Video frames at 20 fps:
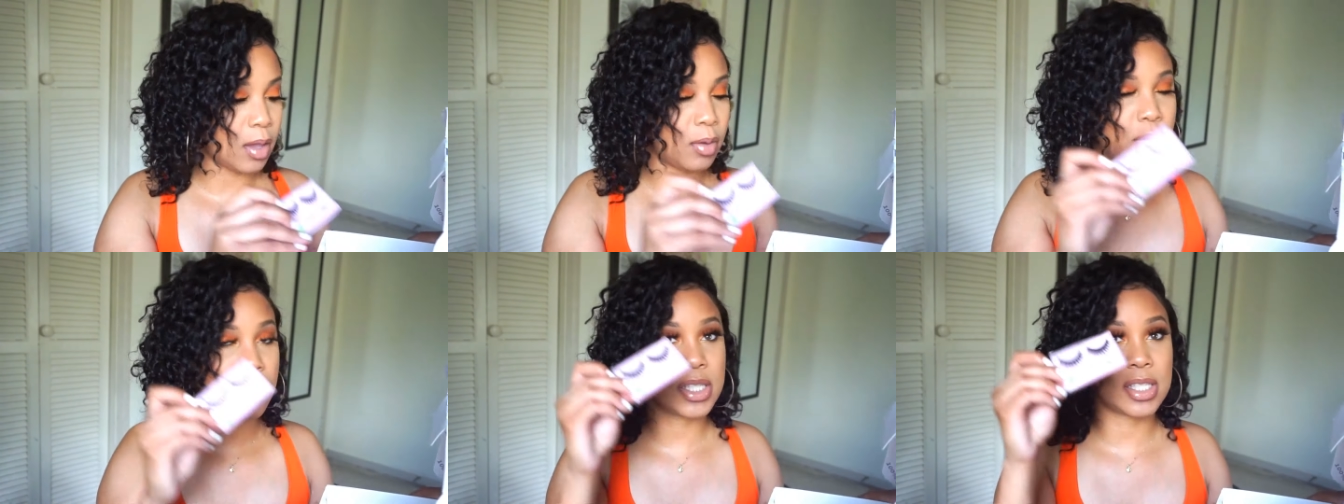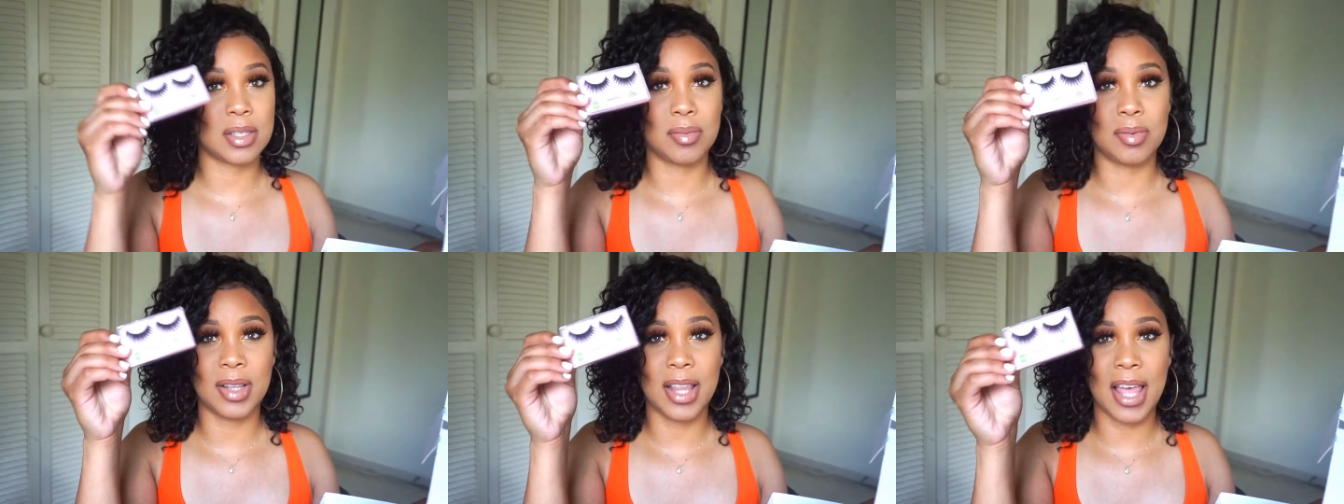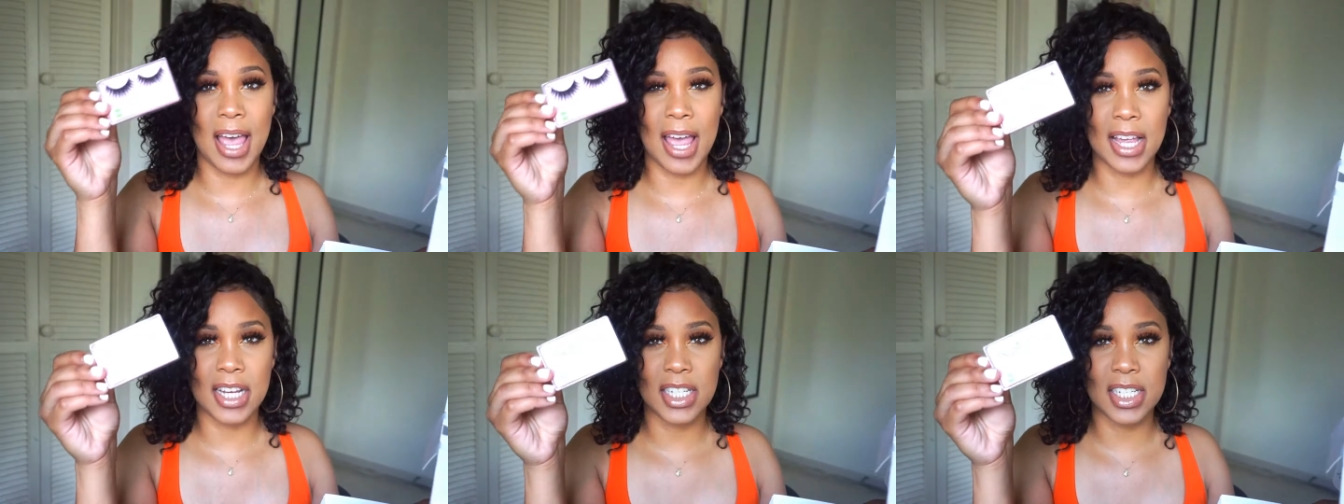with some
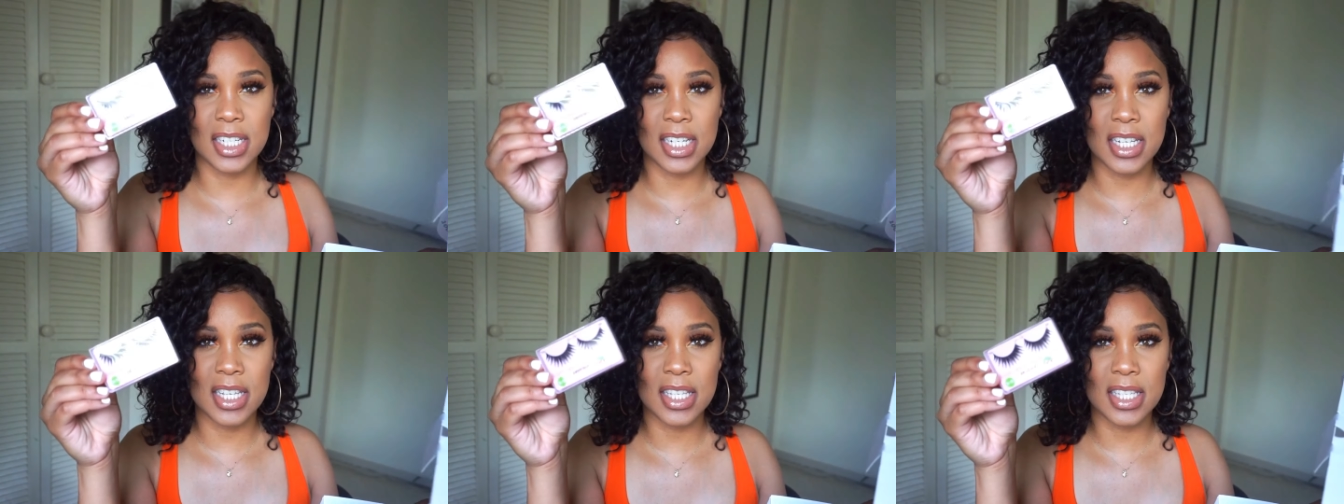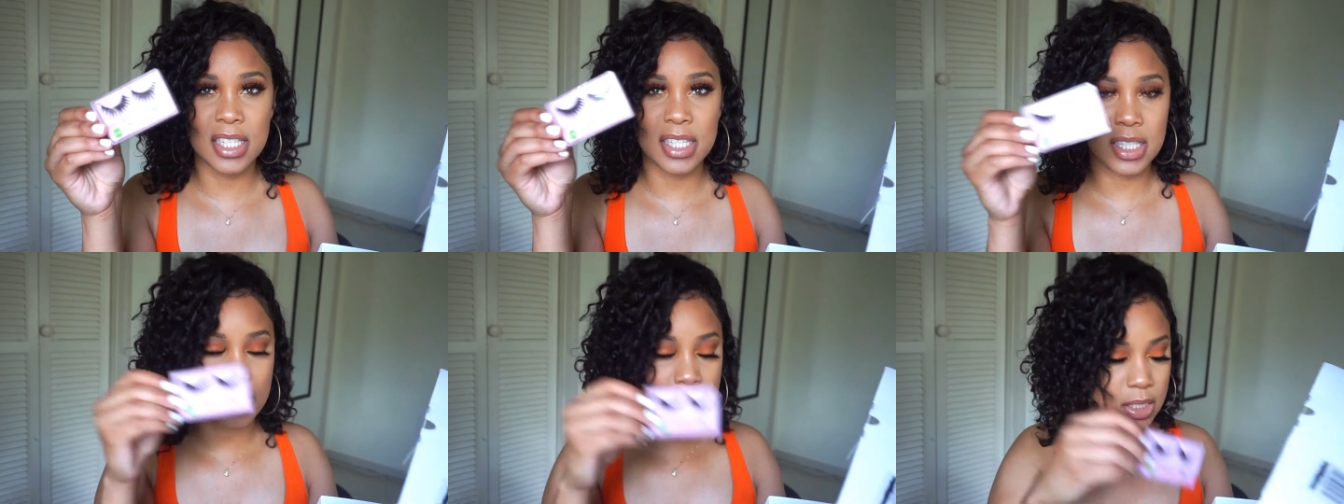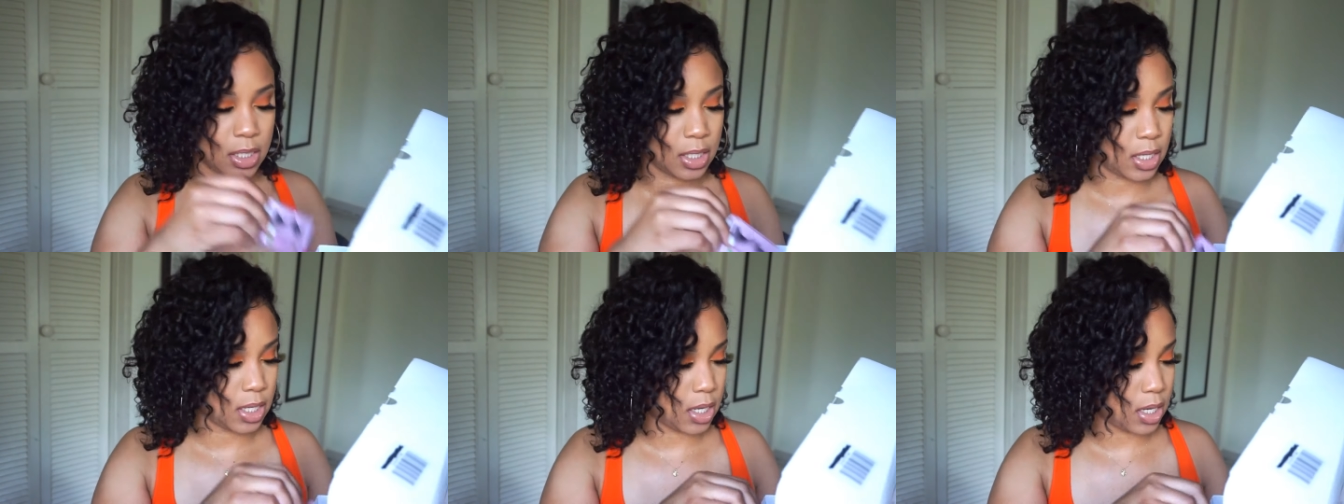lashes
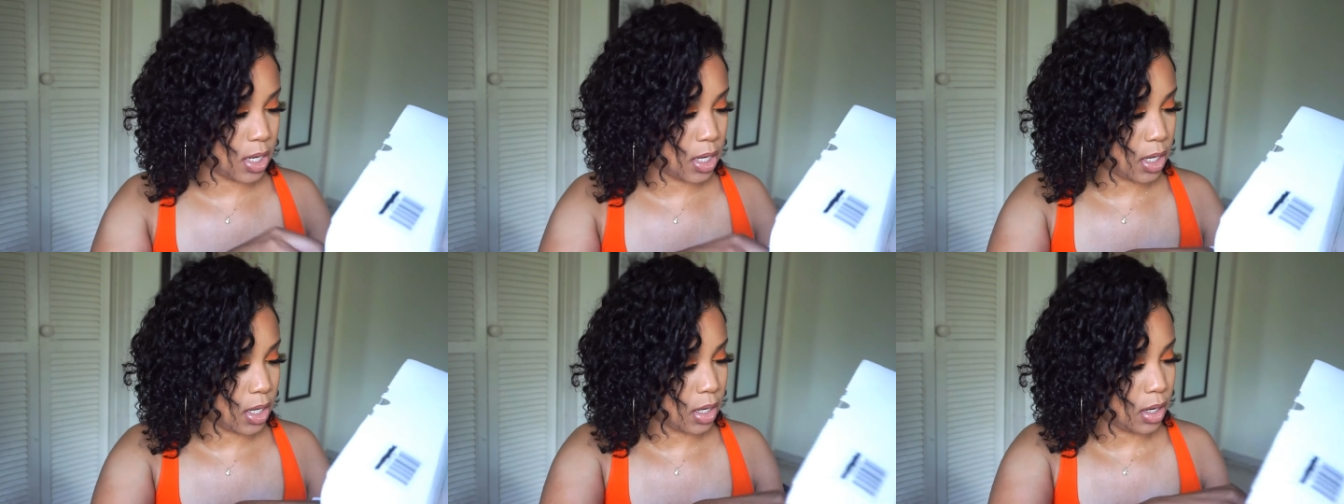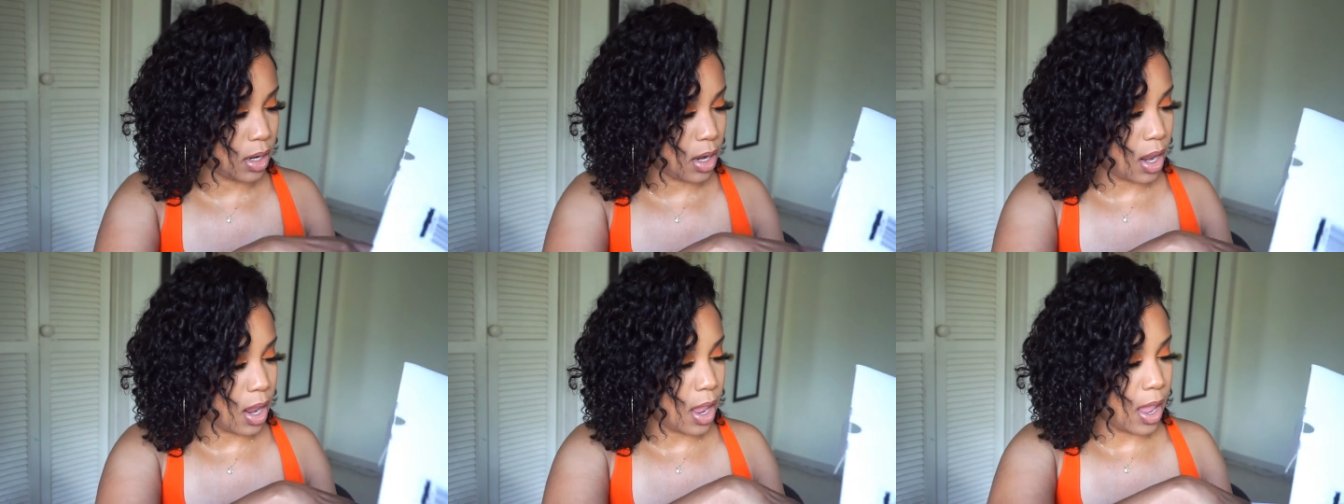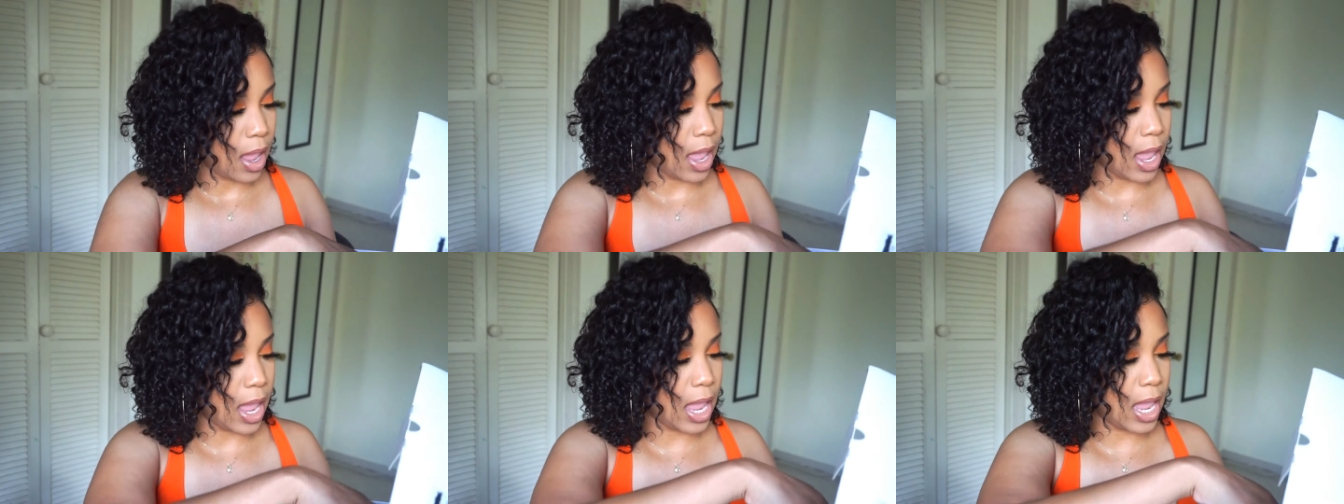
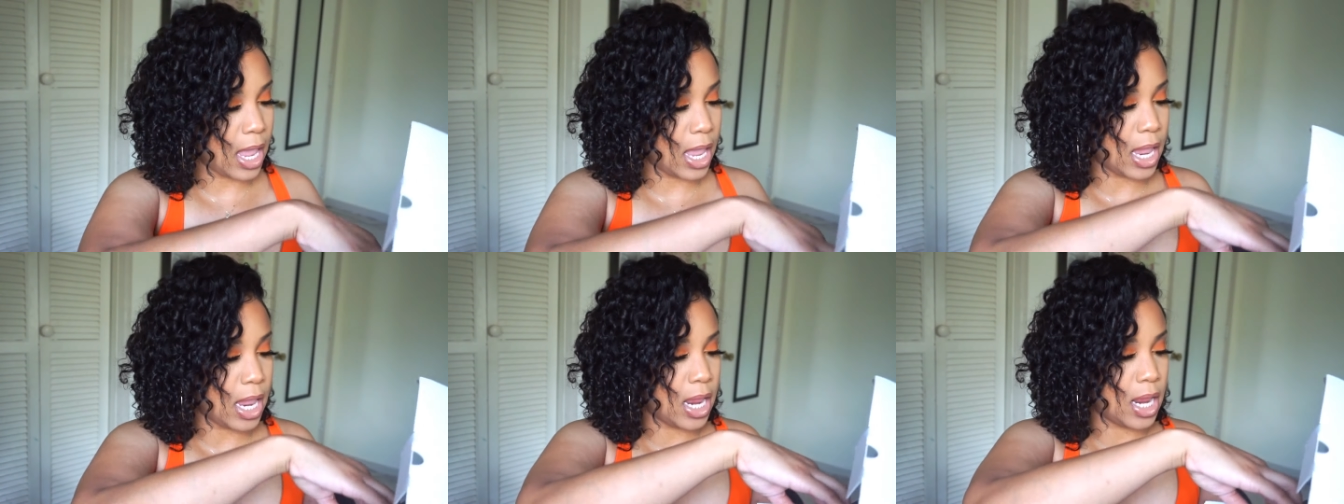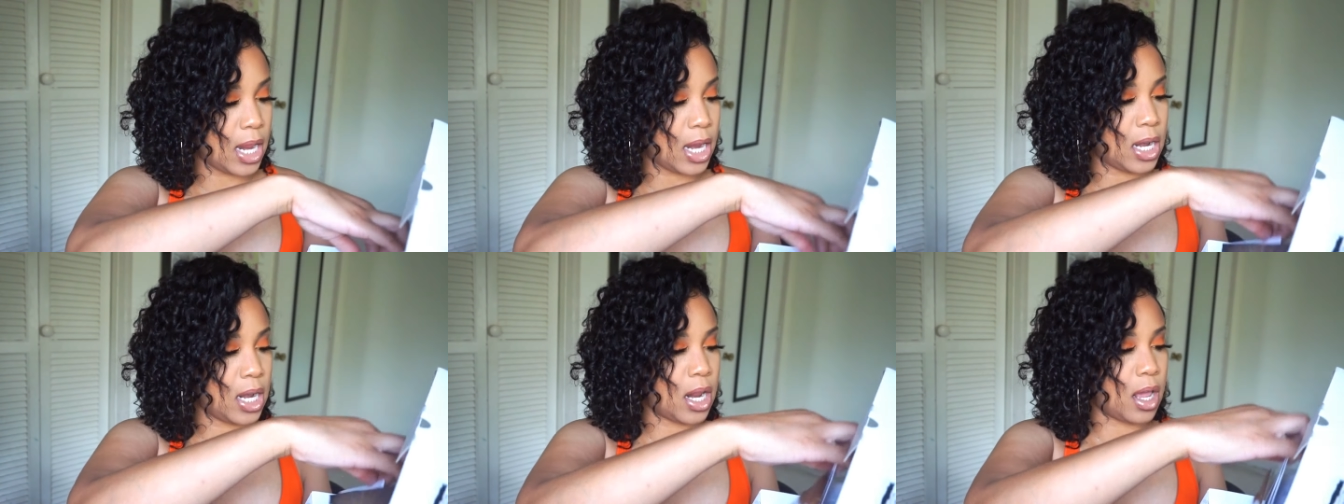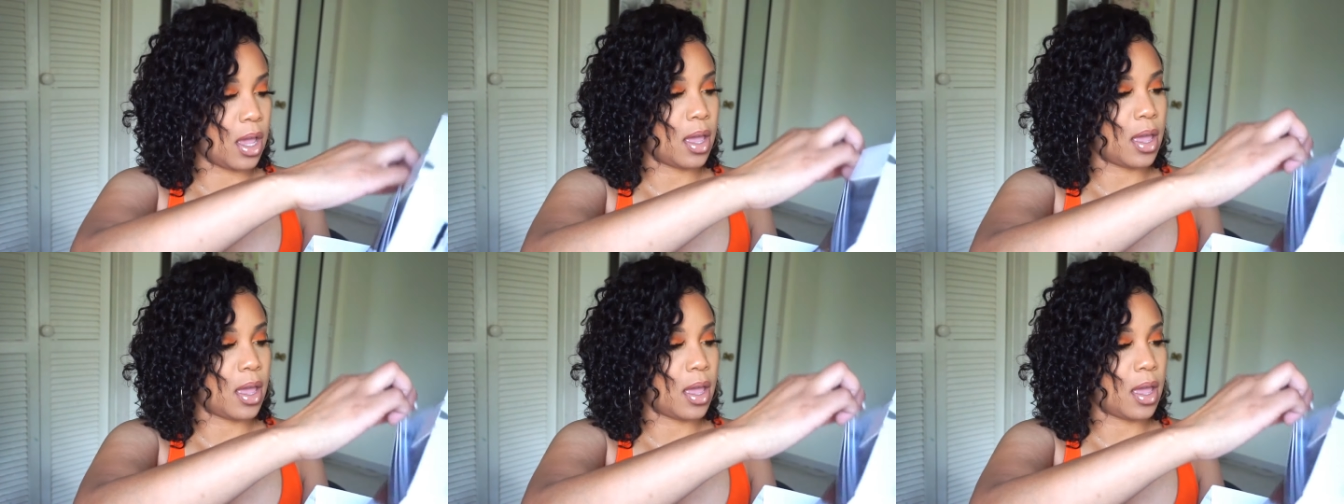and